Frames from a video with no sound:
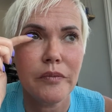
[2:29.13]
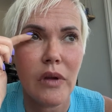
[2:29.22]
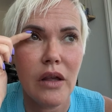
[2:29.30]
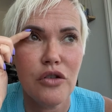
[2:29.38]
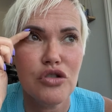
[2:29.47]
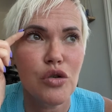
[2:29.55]

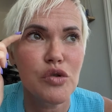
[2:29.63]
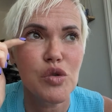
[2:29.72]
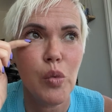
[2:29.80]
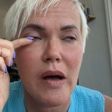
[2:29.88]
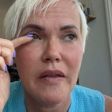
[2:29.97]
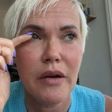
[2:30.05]
There's no
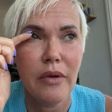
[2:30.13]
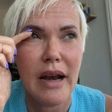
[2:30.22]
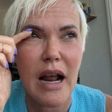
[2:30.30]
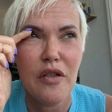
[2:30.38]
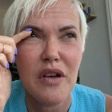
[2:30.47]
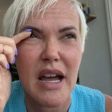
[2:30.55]
swelling right
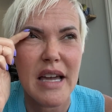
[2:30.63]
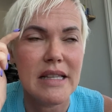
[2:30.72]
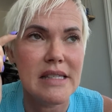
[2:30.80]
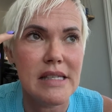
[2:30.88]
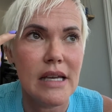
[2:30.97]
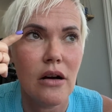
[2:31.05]
now that I
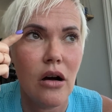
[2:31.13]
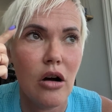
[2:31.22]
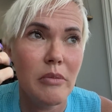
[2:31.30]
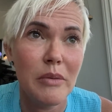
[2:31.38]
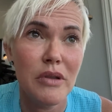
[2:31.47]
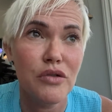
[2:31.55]
can see at all.
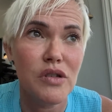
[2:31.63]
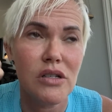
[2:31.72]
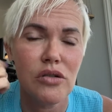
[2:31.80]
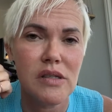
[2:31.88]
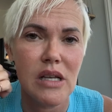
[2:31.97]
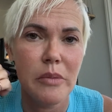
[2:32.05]
Maybe there's
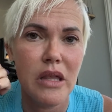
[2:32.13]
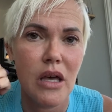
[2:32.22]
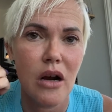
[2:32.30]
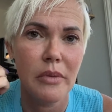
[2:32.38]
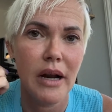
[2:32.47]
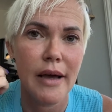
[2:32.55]
still some in
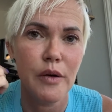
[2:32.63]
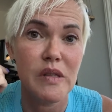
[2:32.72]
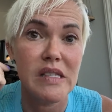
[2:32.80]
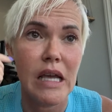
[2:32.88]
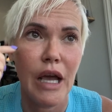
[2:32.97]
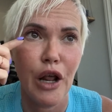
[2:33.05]
there, but I don't
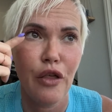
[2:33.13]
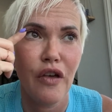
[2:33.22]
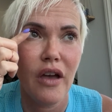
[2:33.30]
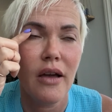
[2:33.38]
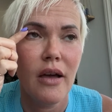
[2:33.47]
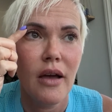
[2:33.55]
see
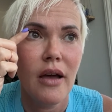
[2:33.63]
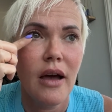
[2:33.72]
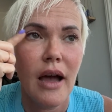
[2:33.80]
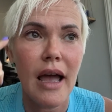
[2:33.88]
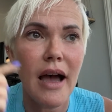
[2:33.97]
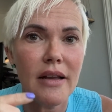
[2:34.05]
anything.
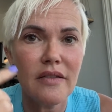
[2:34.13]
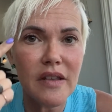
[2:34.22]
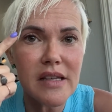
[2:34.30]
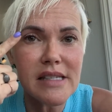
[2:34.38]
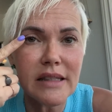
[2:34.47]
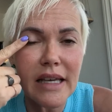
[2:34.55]
And
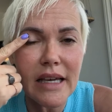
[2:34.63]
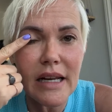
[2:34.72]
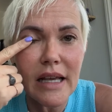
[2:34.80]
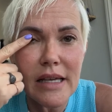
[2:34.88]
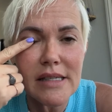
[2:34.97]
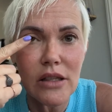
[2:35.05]
this lid
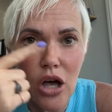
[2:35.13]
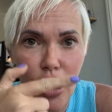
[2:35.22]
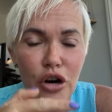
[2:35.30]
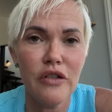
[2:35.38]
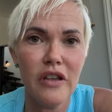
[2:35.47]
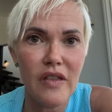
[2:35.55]
is
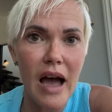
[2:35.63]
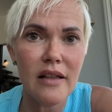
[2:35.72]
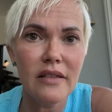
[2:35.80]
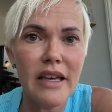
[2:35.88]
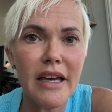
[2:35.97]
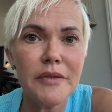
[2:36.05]
longer than that
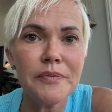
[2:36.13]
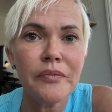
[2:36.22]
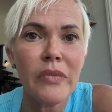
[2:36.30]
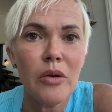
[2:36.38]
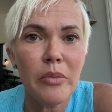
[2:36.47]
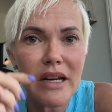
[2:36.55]
lid,
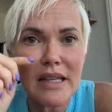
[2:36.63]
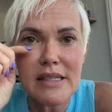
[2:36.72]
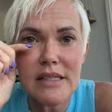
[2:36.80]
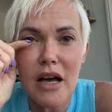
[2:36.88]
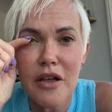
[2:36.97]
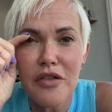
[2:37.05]
but it's
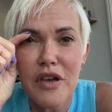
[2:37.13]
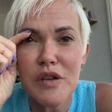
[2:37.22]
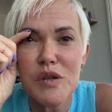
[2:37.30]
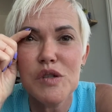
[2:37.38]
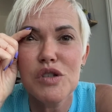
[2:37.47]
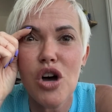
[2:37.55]
nothing
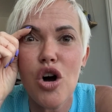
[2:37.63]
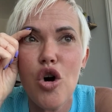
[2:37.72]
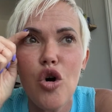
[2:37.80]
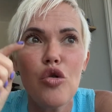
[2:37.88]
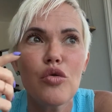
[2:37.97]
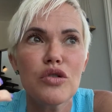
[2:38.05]

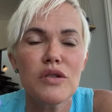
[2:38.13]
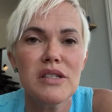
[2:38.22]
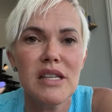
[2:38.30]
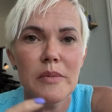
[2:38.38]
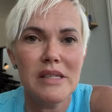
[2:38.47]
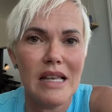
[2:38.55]
so
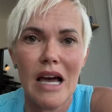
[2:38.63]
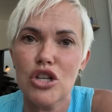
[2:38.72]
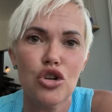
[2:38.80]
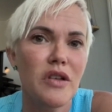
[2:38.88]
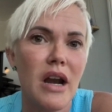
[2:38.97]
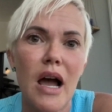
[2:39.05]

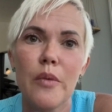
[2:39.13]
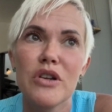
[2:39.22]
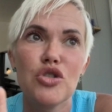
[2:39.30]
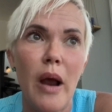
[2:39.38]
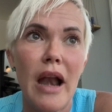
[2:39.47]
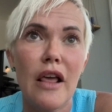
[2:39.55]
substantial that I would
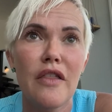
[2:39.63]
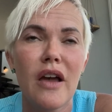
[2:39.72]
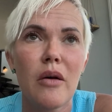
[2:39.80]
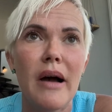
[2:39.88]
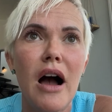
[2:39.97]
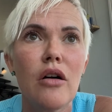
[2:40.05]
do anything
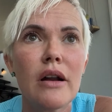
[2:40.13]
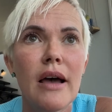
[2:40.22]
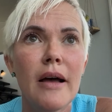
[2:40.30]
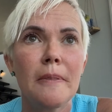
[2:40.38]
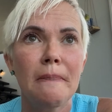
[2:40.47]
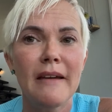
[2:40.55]
about.
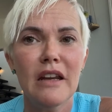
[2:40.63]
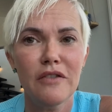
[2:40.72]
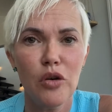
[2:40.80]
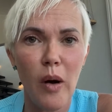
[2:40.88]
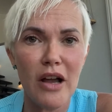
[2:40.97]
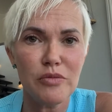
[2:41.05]
And if
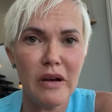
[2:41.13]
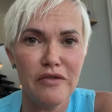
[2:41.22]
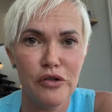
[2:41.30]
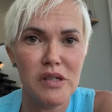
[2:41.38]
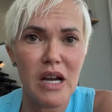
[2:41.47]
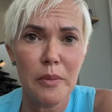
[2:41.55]
you watch my
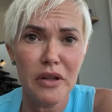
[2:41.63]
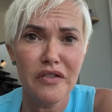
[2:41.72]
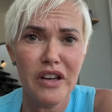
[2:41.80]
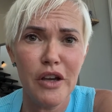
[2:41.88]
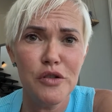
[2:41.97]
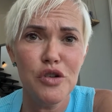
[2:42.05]
first couple of
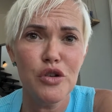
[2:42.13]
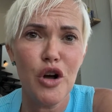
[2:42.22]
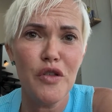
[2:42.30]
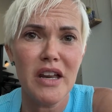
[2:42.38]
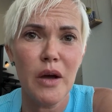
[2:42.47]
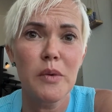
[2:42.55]
videos, you know
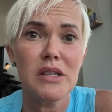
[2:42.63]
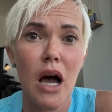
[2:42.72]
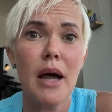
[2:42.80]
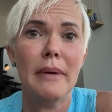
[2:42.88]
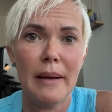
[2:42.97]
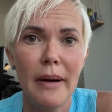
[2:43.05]
that it was
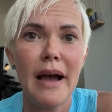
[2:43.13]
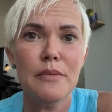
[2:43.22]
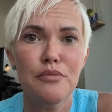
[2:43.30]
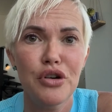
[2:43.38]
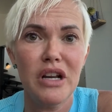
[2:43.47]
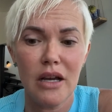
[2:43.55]
on my
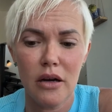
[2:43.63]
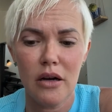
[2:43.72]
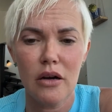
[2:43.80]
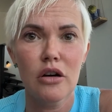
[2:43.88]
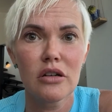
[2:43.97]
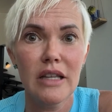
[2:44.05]
mind pretty
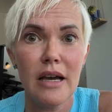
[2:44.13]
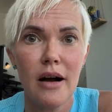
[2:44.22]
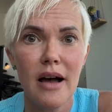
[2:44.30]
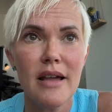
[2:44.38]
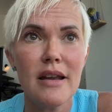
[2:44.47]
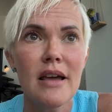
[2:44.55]
early
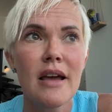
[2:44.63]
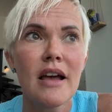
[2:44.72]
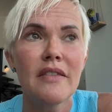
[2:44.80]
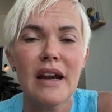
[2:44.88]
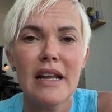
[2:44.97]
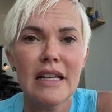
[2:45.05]
on
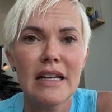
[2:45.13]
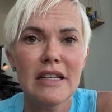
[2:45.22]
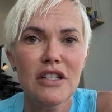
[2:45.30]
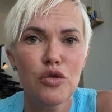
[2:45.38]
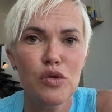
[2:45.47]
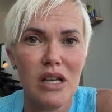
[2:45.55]
that I needed
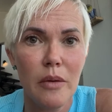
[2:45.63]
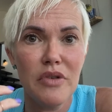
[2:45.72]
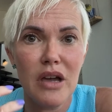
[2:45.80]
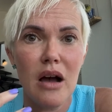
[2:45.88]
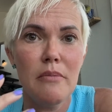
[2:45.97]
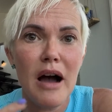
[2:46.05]
to do
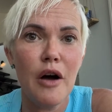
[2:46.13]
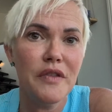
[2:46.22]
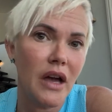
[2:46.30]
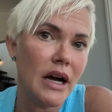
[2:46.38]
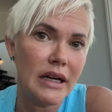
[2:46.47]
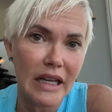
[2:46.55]
something about
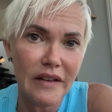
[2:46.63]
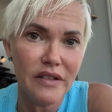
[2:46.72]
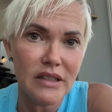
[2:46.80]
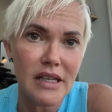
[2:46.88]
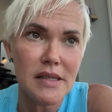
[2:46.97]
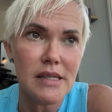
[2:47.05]
the
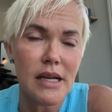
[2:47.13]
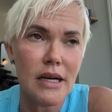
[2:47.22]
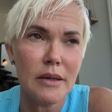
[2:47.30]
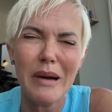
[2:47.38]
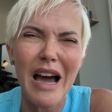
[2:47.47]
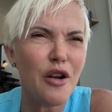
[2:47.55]
unevenness.
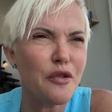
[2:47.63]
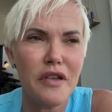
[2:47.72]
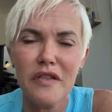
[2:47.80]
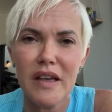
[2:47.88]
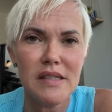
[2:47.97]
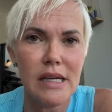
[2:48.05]
But I don't
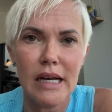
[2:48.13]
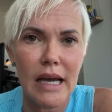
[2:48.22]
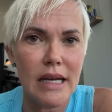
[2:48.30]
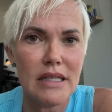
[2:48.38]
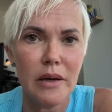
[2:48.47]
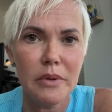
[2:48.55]
think that's going to
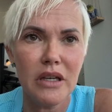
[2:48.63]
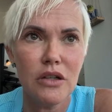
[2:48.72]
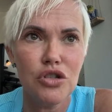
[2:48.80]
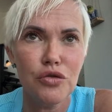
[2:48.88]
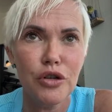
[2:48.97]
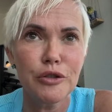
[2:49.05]
end up being
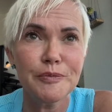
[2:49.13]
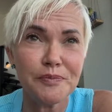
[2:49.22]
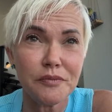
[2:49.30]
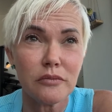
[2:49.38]
true.